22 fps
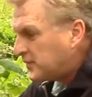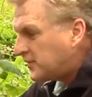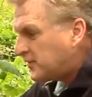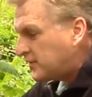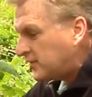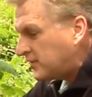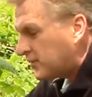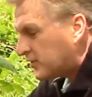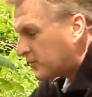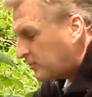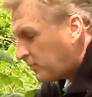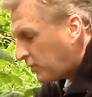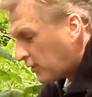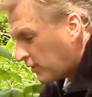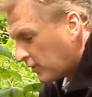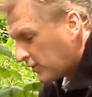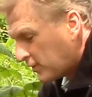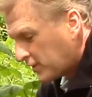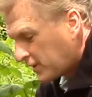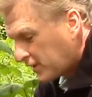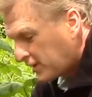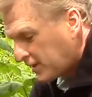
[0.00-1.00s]
is
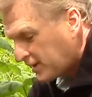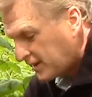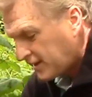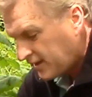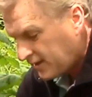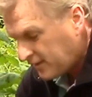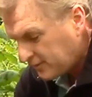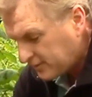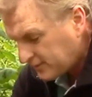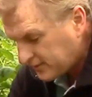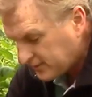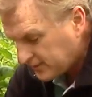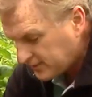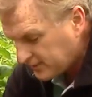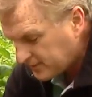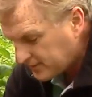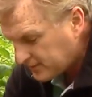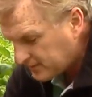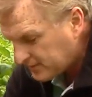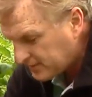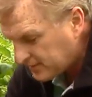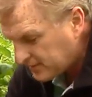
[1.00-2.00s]
pull it on out,
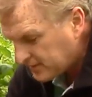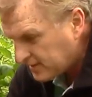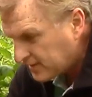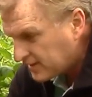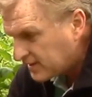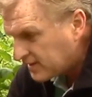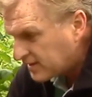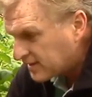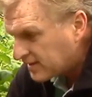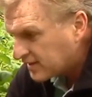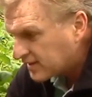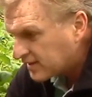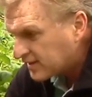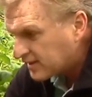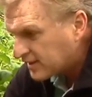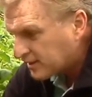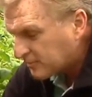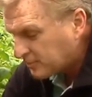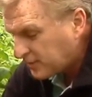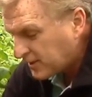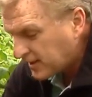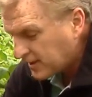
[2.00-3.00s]

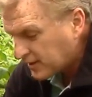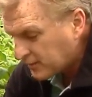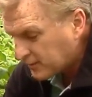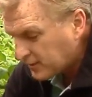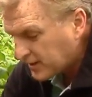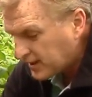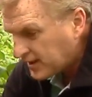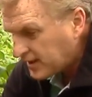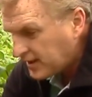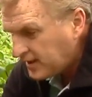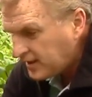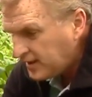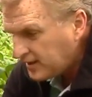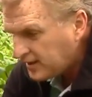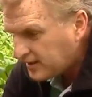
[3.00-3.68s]
get a peg ready,